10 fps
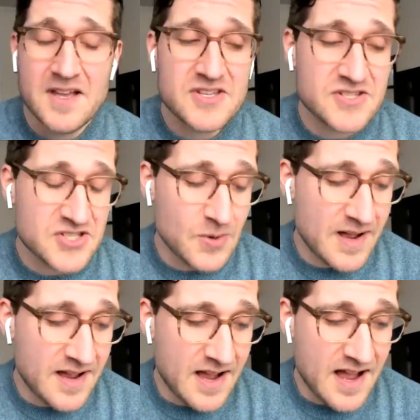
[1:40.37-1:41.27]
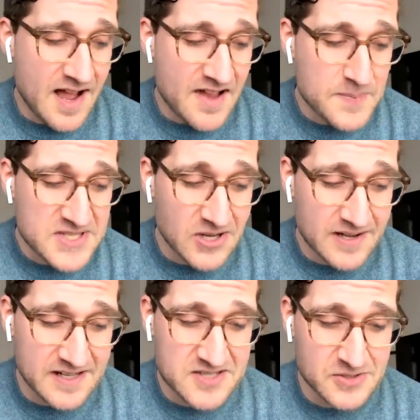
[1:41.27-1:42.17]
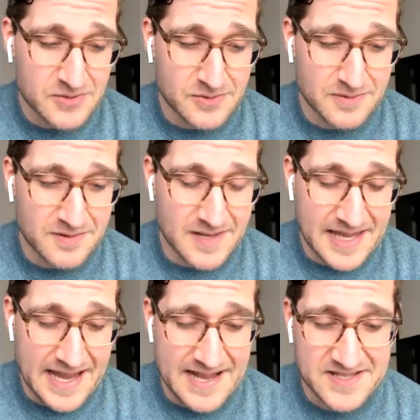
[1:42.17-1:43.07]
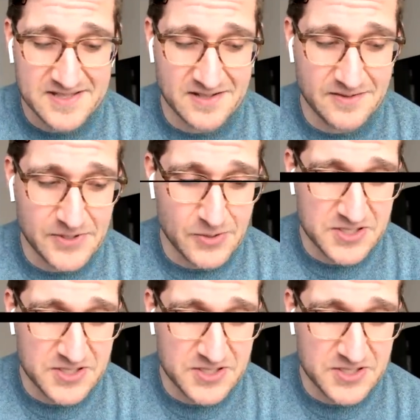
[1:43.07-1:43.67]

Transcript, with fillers: So I've been talking to the cast of your